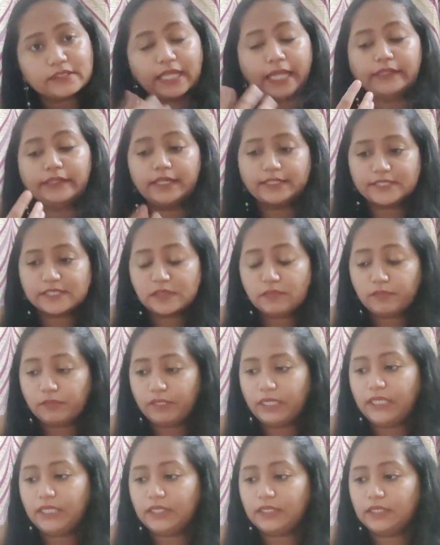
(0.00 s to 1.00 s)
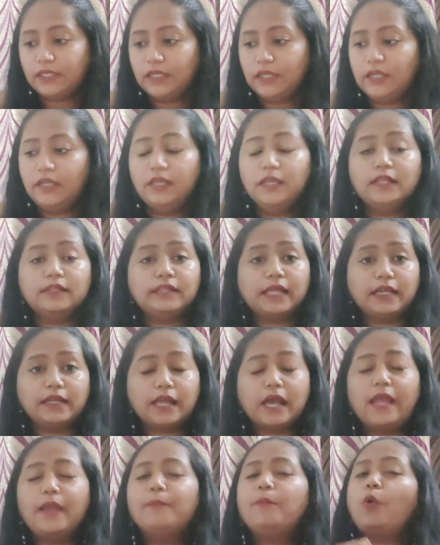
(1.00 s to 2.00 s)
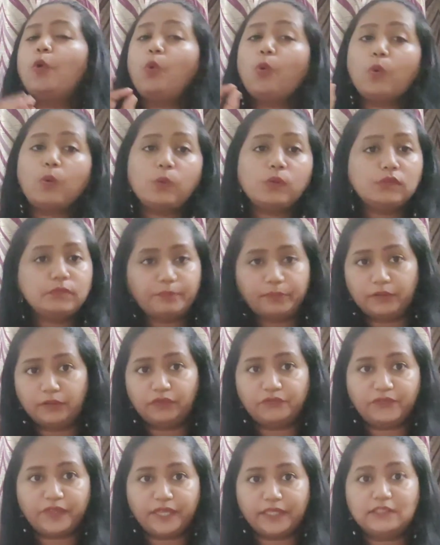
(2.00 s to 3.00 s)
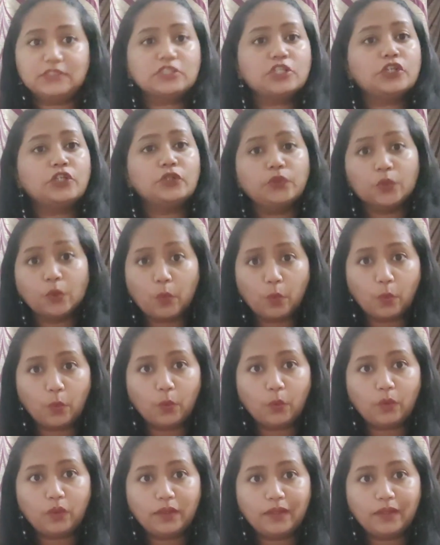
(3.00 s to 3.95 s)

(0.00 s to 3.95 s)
That doesn't mean that I am all perfect. No.